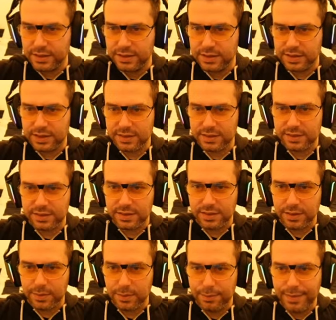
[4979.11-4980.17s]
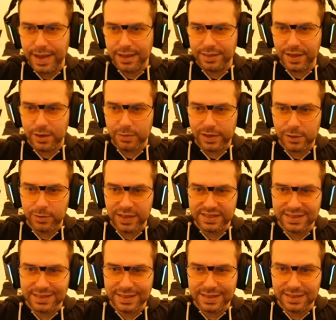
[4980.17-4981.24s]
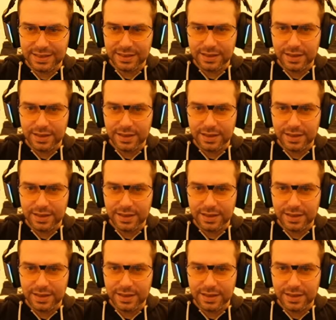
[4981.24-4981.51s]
since Melda requested it.